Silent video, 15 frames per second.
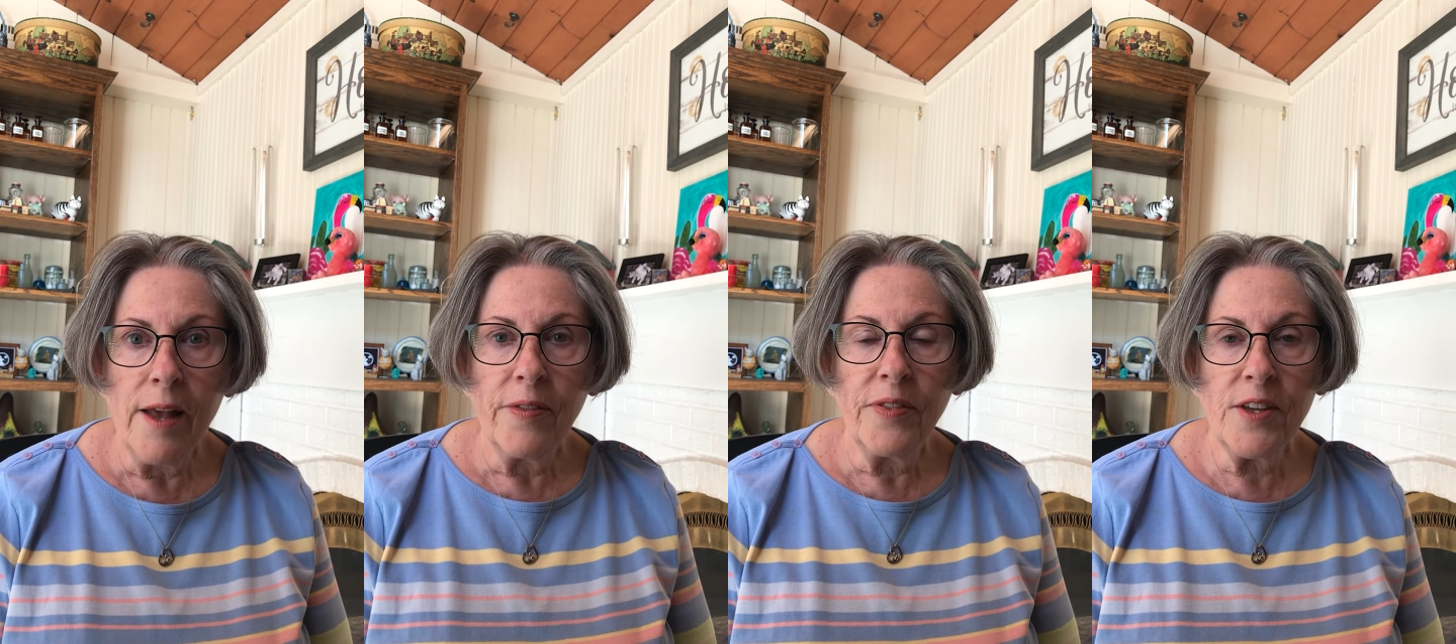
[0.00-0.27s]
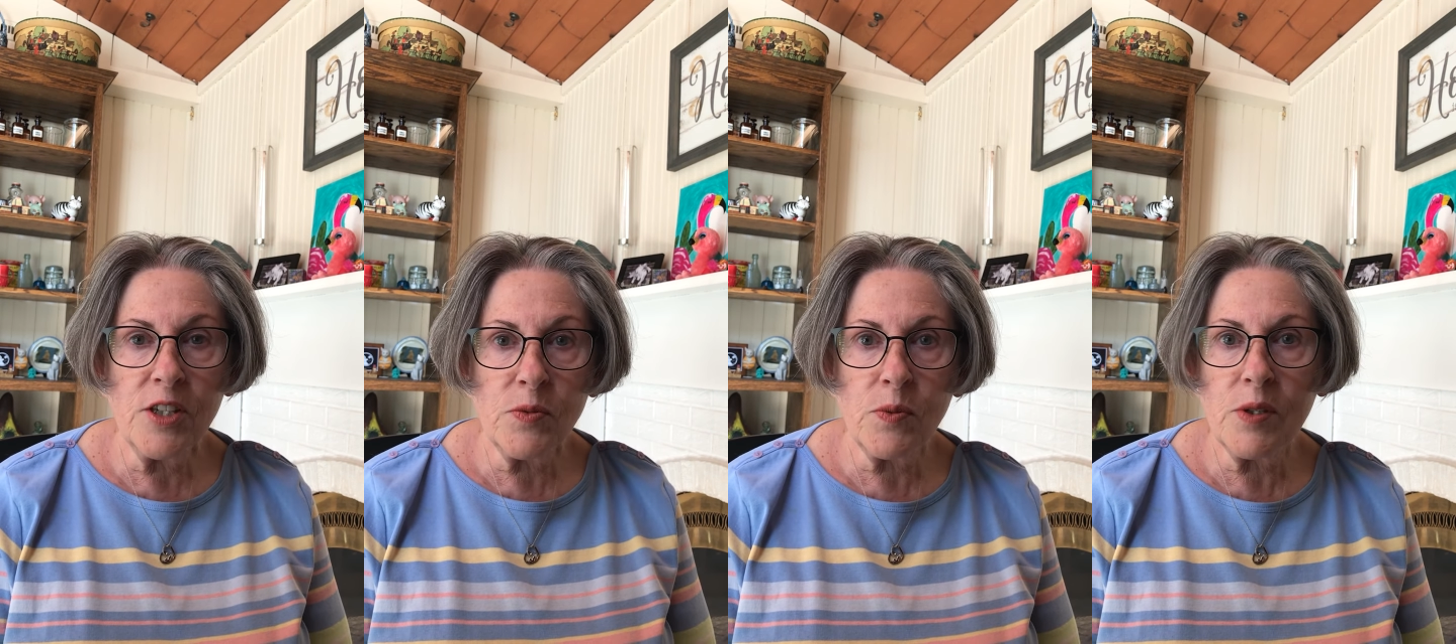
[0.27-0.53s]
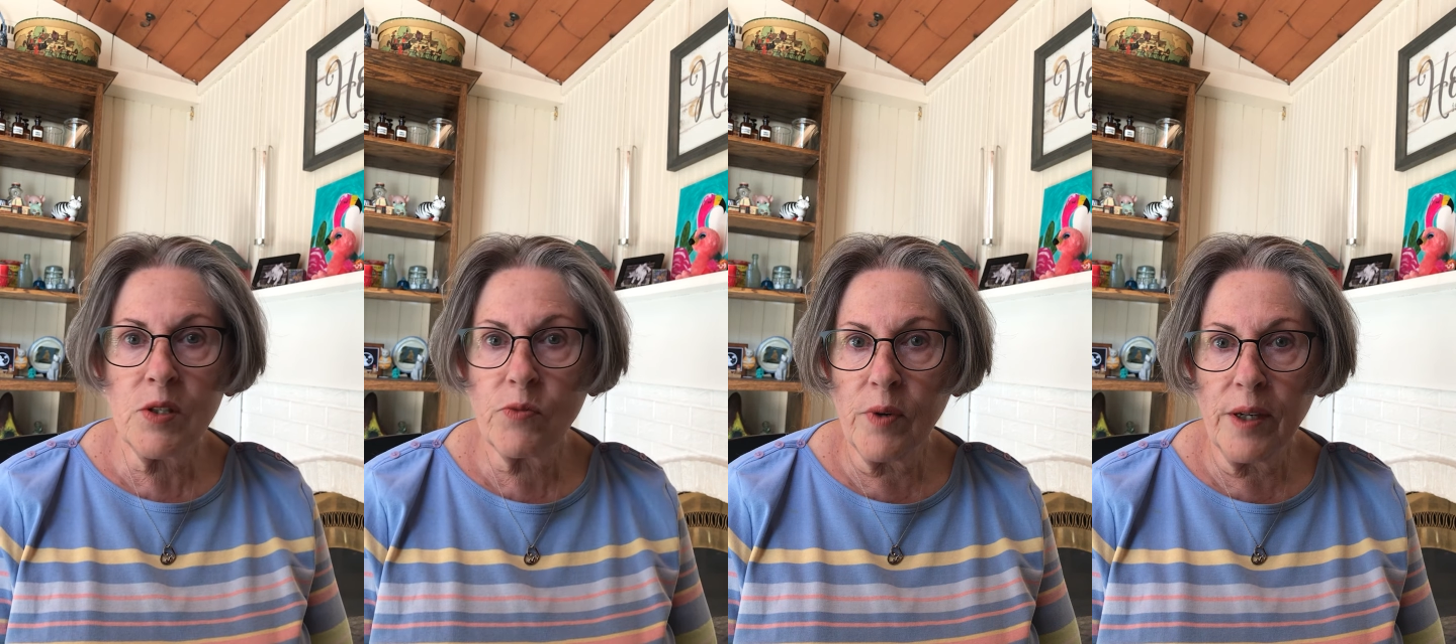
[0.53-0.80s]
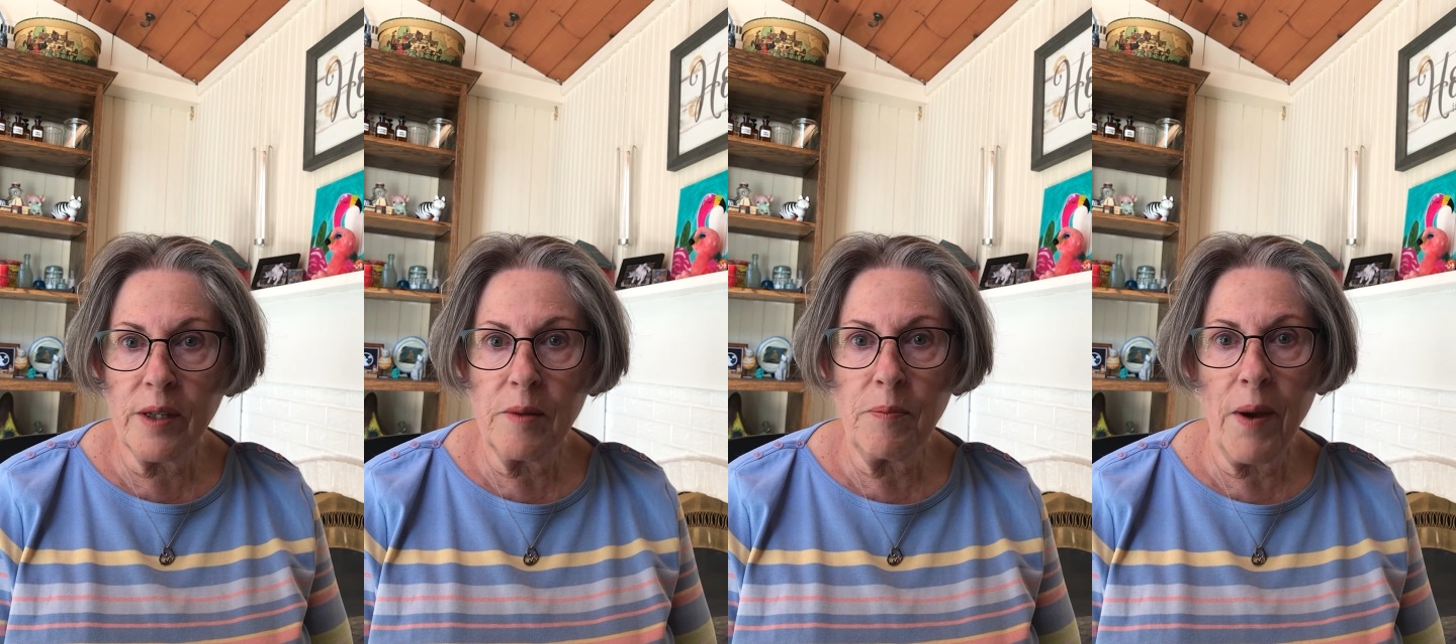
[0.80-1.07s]
This was
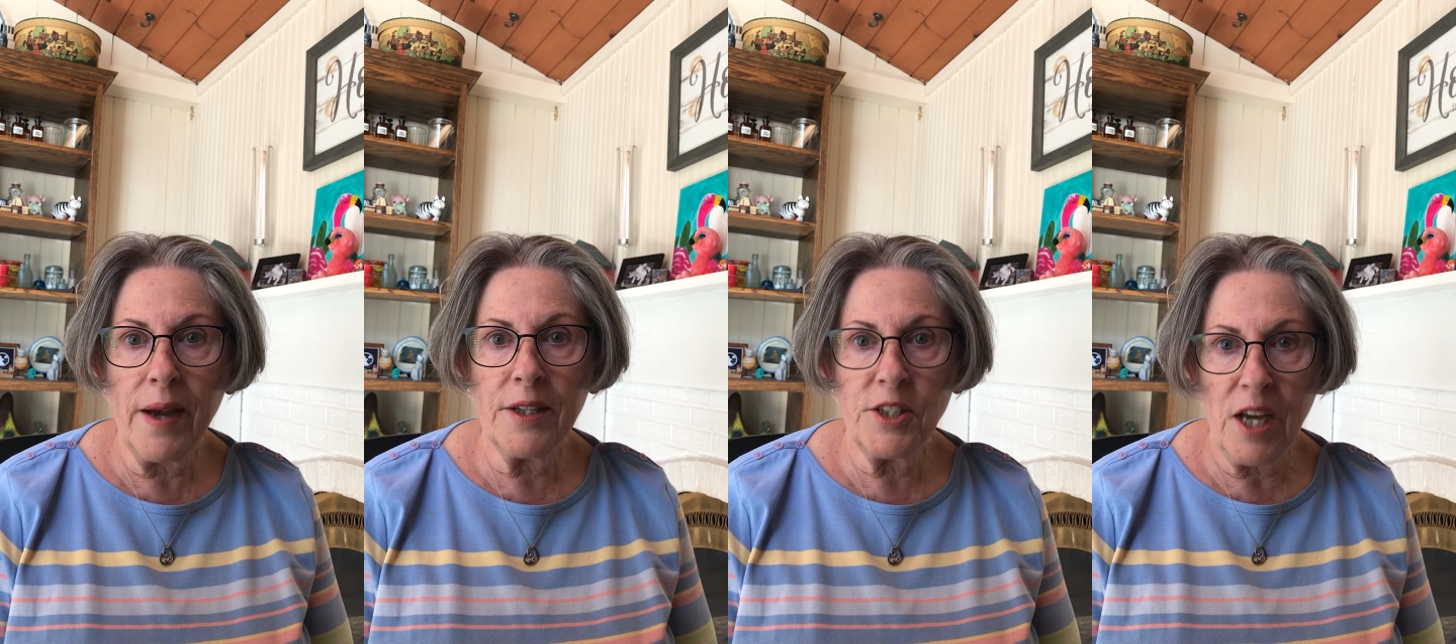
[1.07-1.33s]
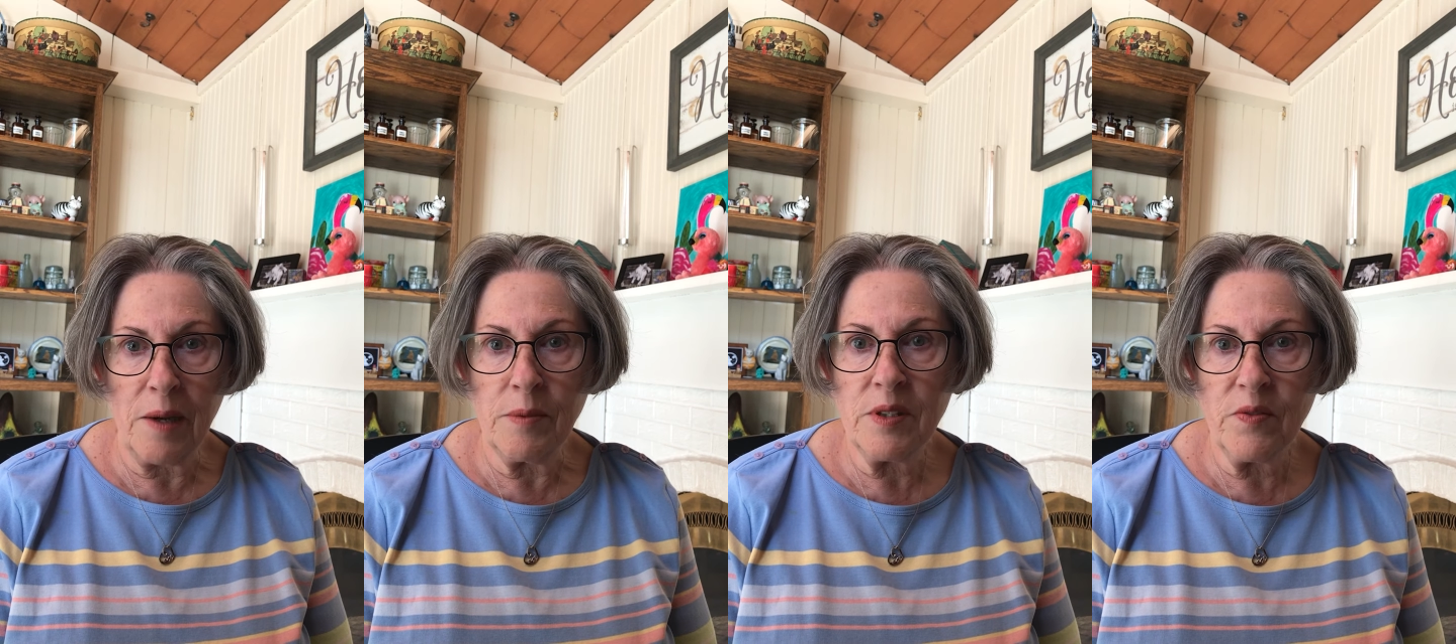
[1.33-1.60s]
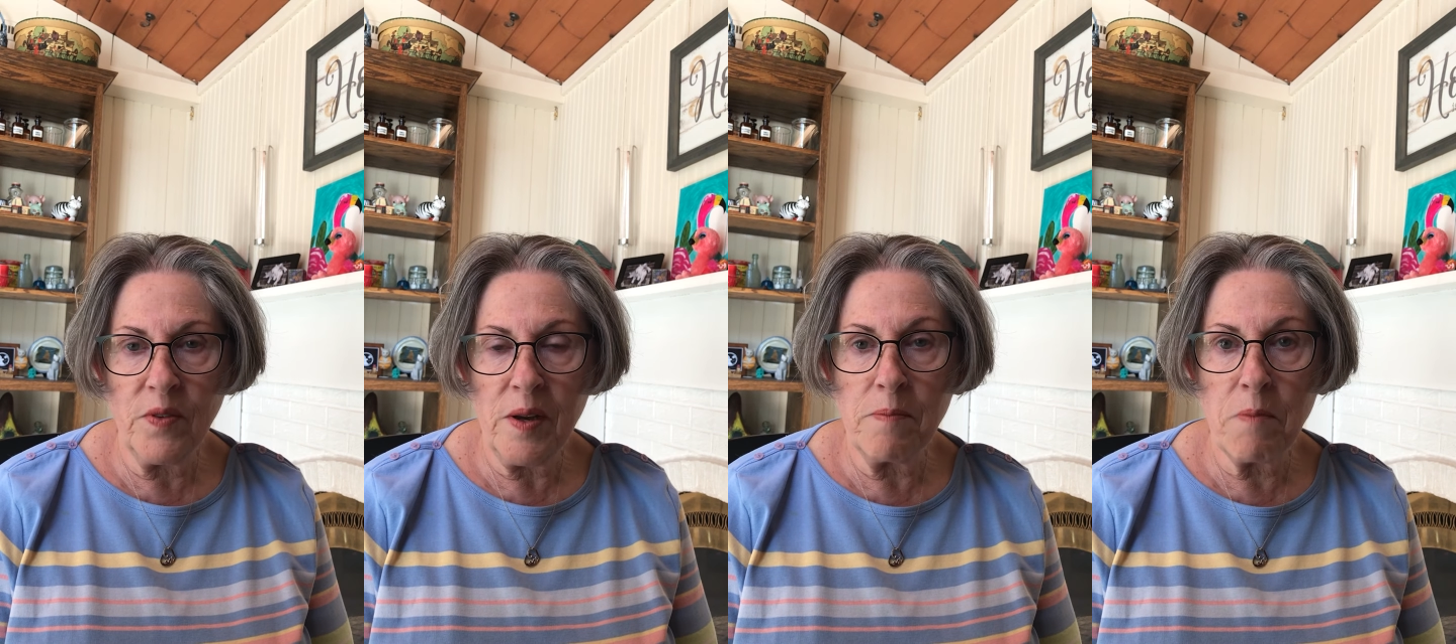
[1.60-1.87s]
written by James V.